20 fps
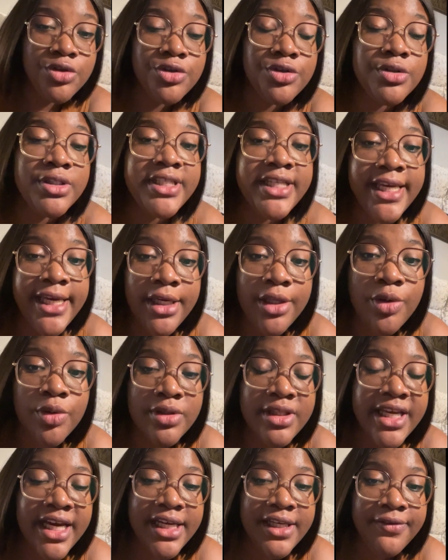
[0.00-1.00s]
should take
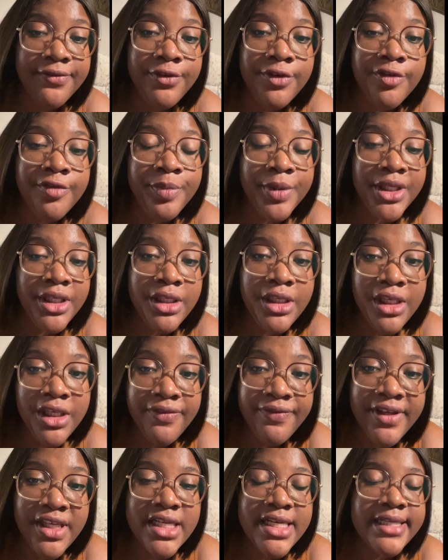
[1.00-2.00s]
note that if you've been
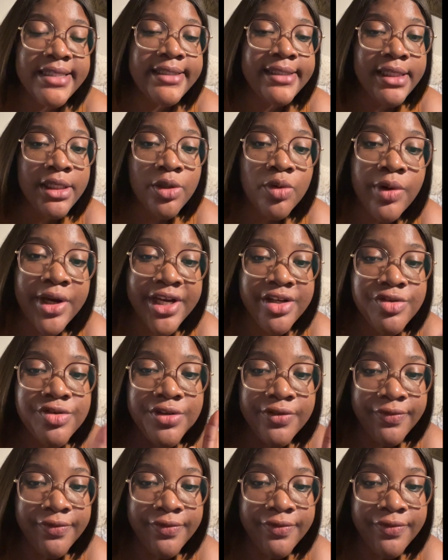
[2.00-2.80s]
given a single entry